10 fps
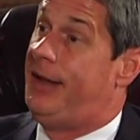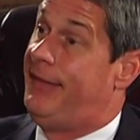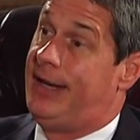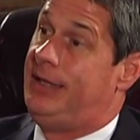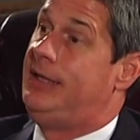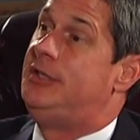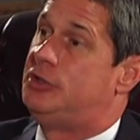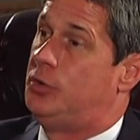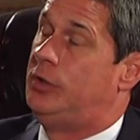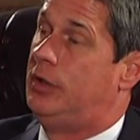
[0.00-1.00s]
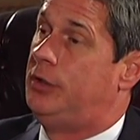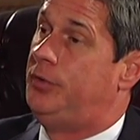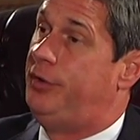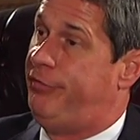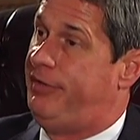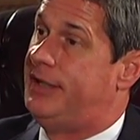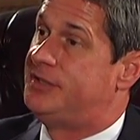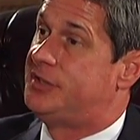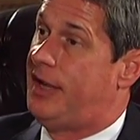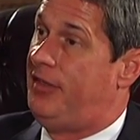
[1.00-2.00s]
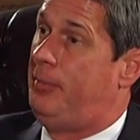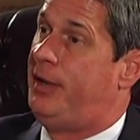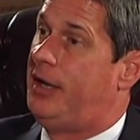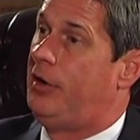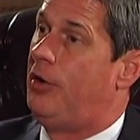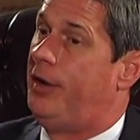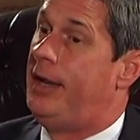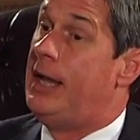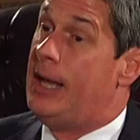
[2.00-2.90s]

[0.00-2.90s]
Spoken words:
and that needs to include defense and the Pentagon.